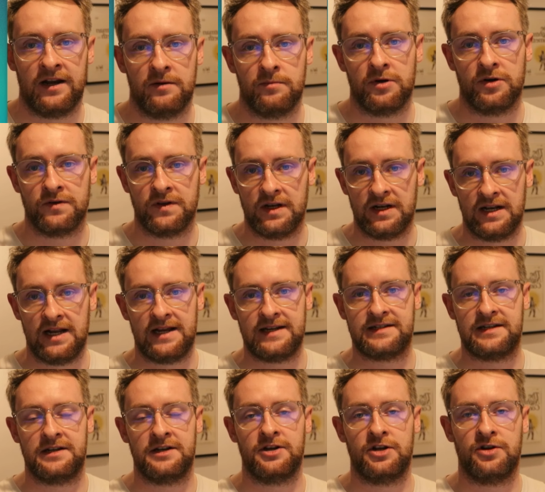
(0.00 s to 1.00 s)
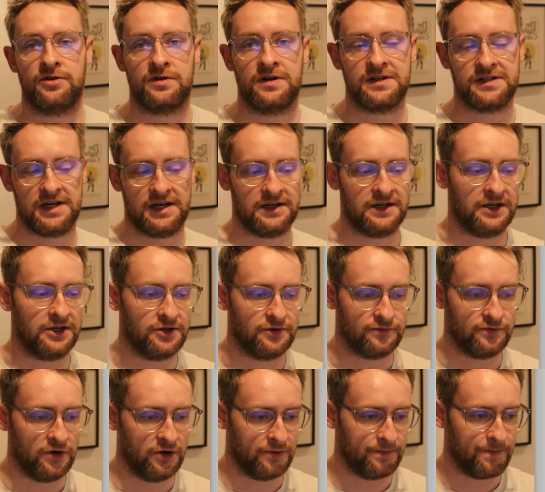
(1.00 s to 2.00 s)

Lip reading: about the lesson you're intending to run.